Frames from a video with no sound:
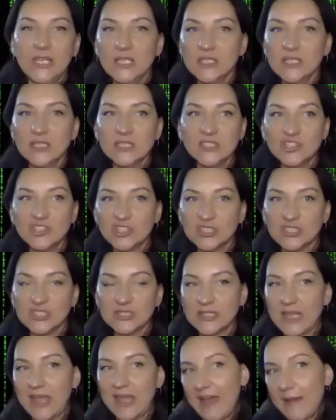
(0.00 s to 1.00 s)
things
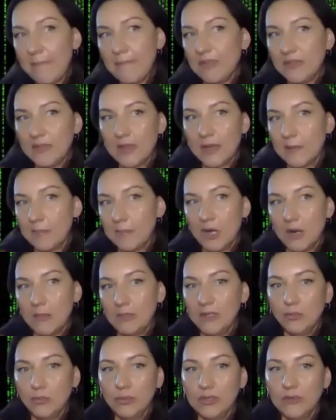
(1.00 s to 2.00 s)
just happened that I
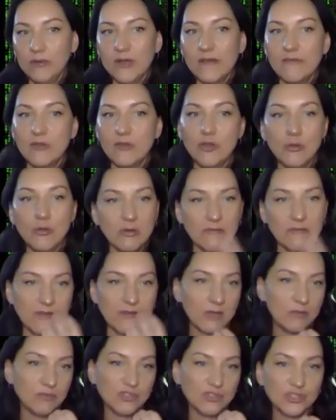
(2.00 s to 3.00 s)
probably would never known
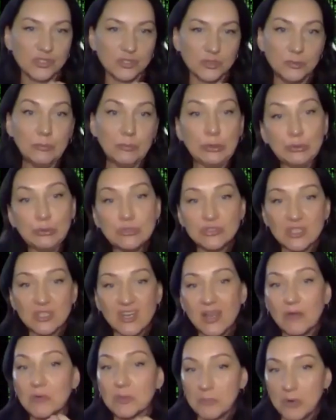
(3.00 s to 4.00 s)
if I was just
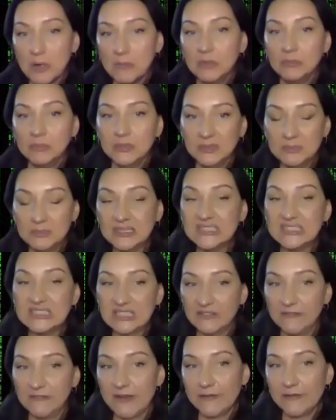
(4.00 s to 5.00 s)
mute, and I would probably be
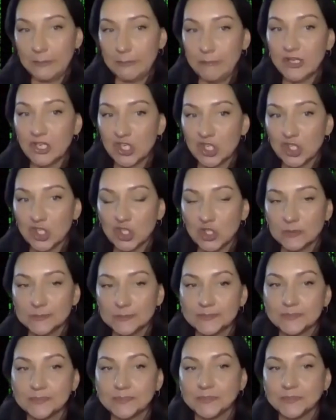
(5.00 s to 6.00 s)
still very bitter.